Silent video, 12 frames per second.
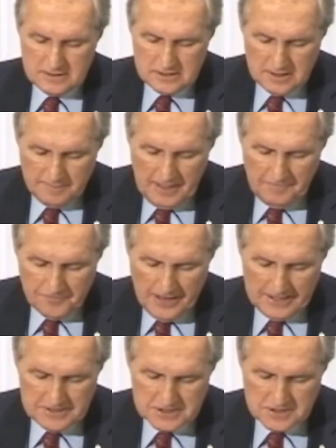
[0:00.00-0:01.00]
To me,
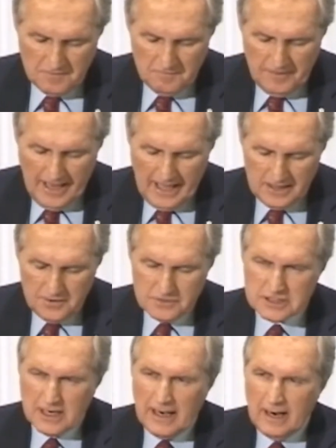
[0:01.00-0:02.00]
friends,
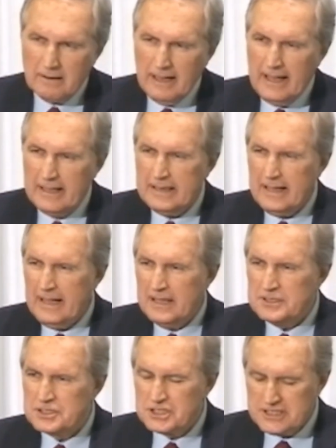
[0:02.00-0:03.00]
values are an
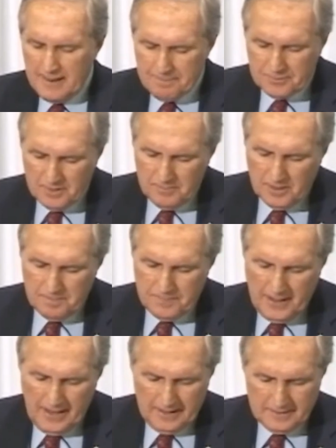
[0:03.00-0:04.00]
inseparable
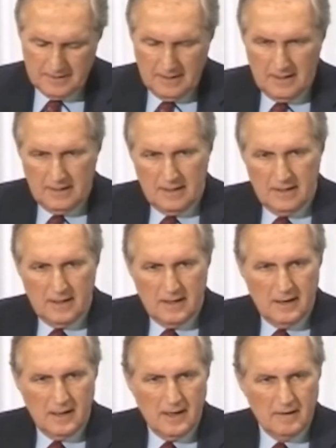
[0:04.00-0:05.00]
part
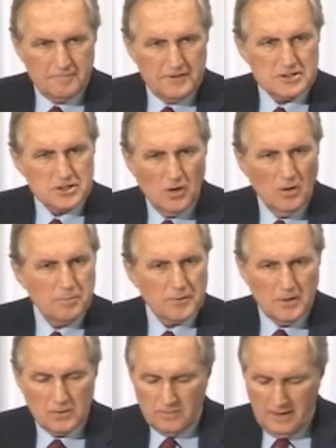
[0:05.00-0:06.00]
of this whole
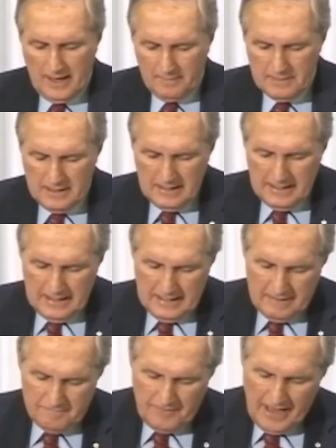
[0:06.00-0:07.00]
program.
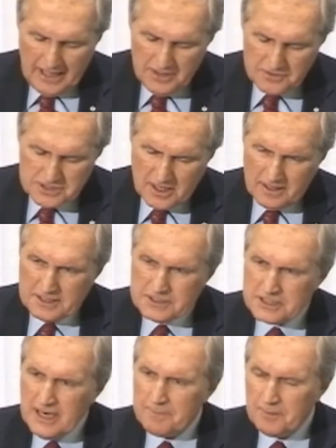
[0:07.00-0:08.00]
Values are an
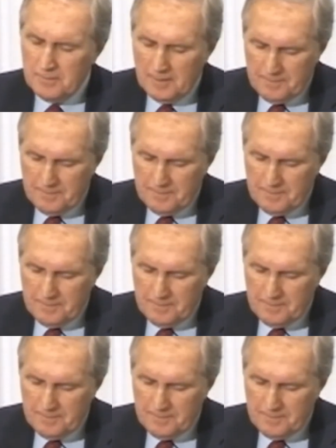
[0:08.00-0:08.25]
inseparable